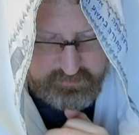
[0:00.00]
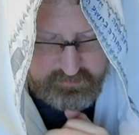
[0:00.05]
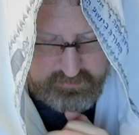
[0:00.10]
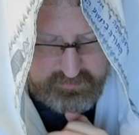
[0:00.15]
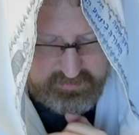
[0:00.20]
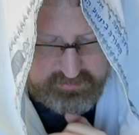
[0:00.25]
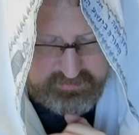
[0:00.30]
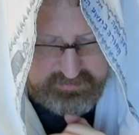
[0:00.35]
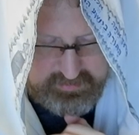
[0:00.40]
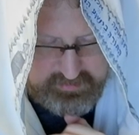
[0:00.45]

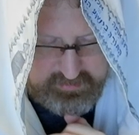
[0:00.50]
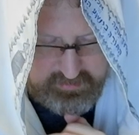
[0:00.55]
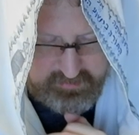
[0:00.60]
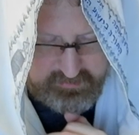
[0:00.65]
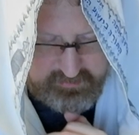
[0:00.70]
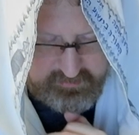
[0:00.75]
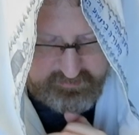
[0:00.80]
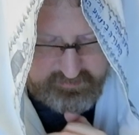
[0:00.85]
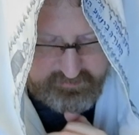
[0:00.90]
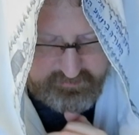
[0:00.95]
that need us,
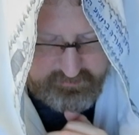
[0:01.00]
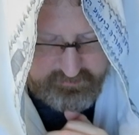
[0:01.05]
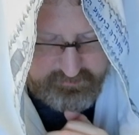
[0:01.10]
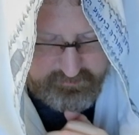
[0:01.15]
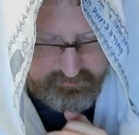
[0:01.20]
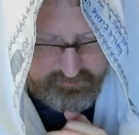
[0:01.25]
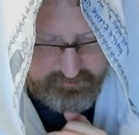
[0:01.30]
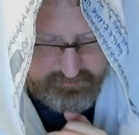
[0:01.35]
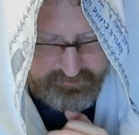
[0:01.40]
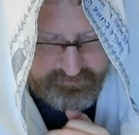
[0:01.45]

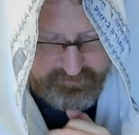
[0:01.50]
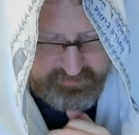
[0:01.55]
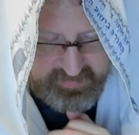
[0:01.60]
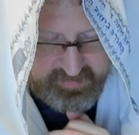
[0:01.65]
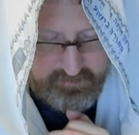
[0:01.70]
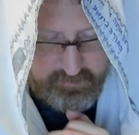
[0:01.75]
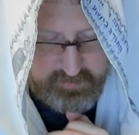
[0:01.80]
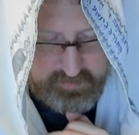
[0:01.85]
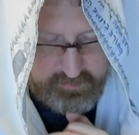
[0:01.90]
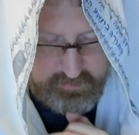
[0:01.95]

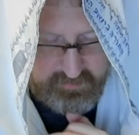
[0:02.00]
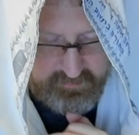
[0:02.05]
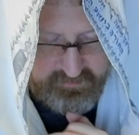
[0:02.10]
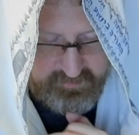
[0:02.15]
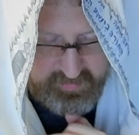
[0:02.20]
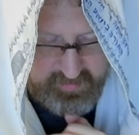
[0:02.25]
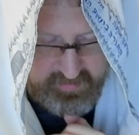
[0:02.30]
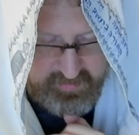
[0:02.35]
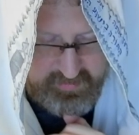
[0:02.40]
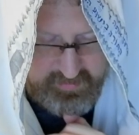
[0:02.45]
that we will
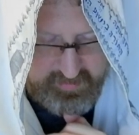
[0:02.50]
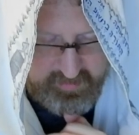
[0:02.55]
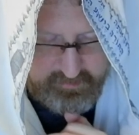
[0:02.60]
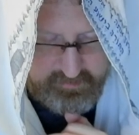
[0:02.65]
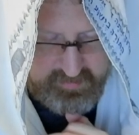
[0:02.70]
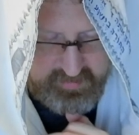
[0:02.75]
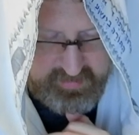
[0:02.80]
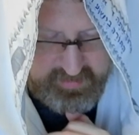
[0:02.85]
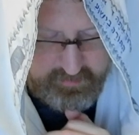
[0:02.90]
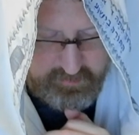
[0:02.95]
find them
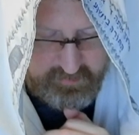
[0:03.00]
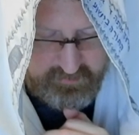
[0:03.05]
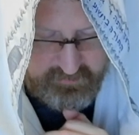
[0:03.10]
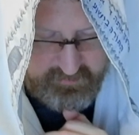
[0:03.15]
and they will